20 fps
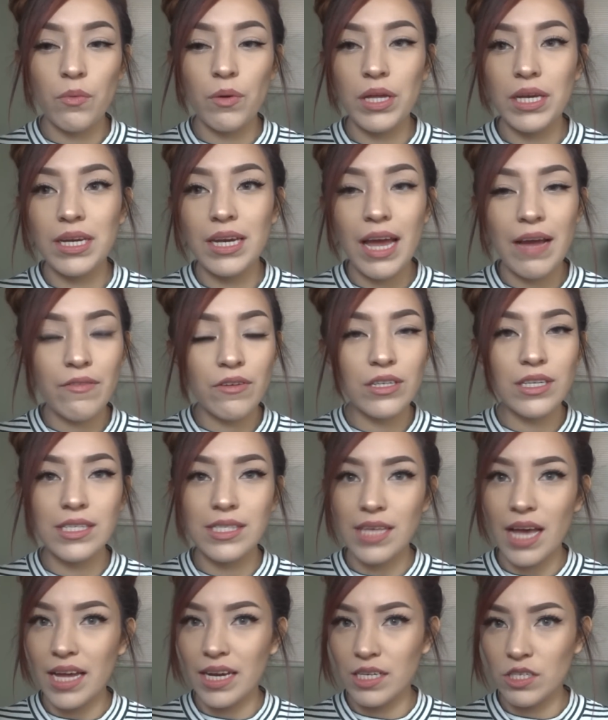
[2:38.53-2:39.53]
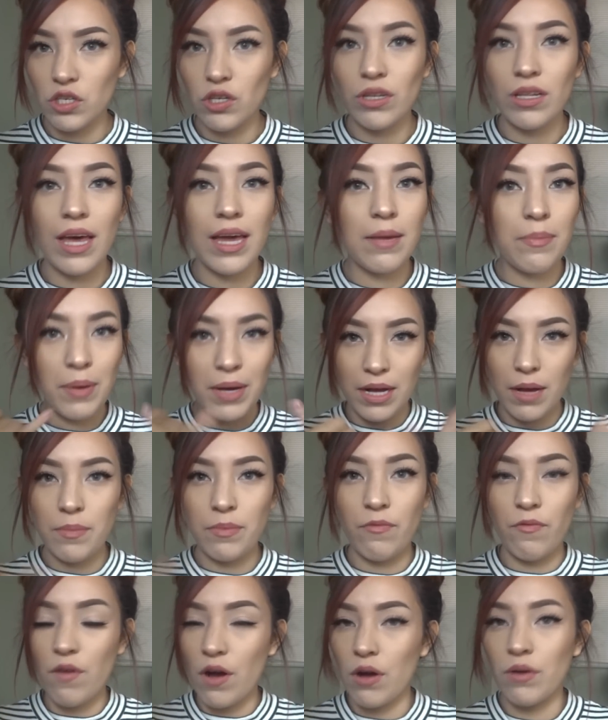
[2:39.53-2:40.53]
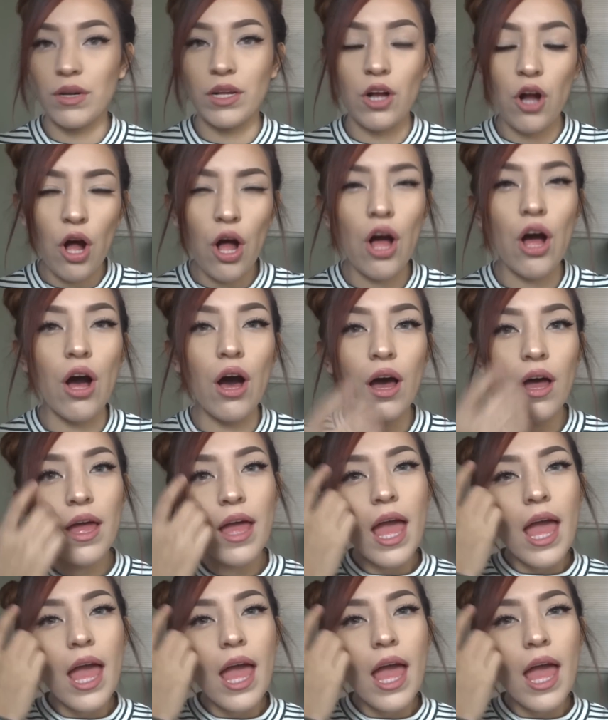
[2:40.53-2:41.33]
We never decided to like pick up the phone and call,